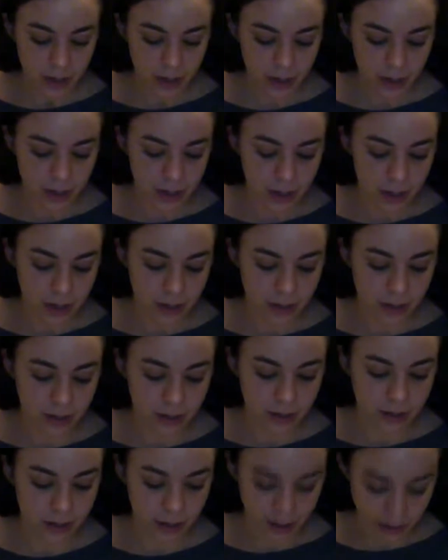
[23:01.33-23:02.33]
in
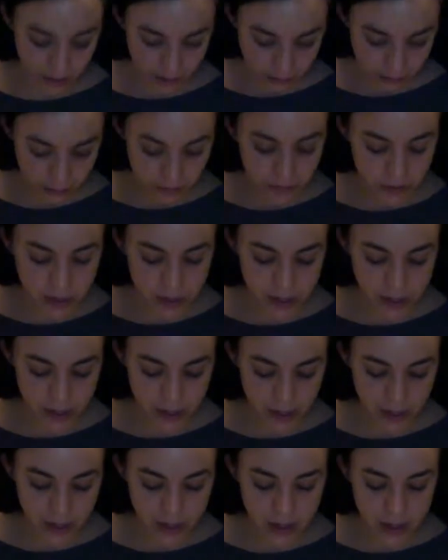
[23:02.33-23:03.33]

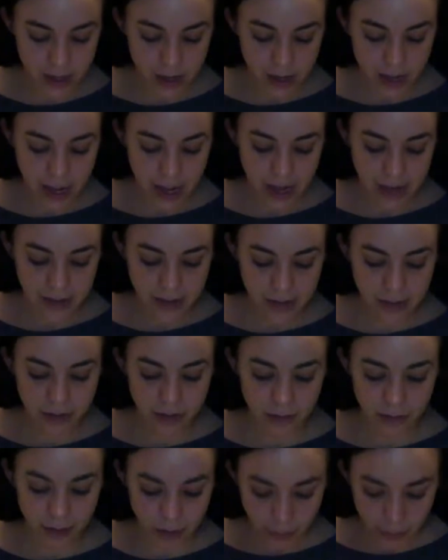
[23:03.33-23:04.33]
1956 asked
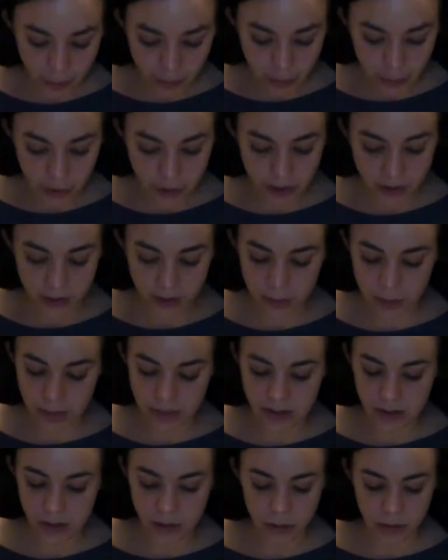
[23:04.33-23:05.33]
female
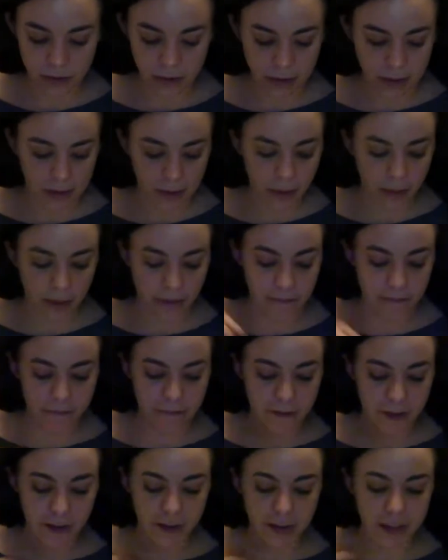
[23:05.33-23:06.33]
participants to evaluate
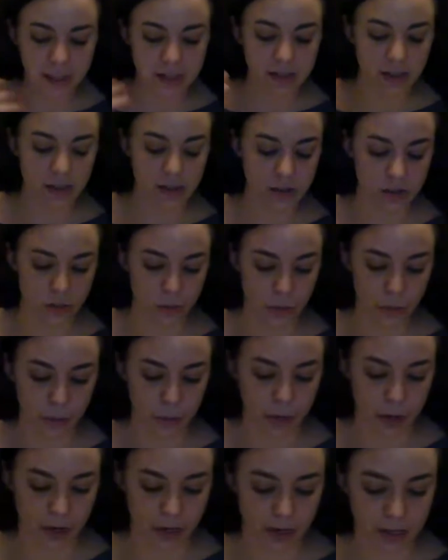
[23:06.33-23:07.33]
various consumer
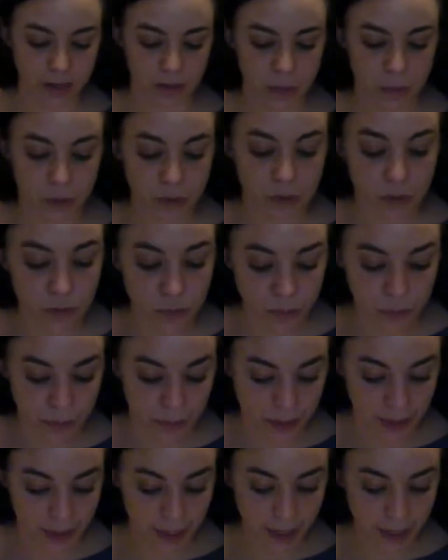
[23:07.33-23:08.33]
products,
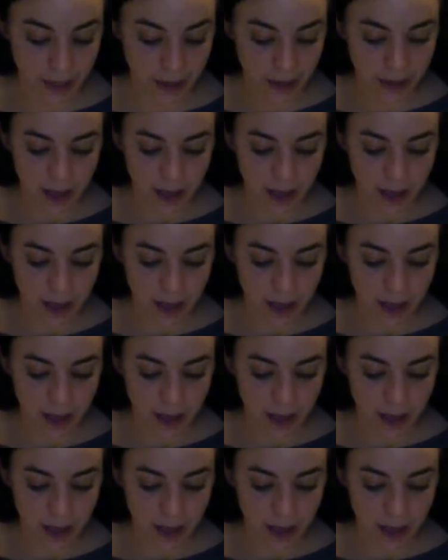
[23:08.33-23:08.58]
presumably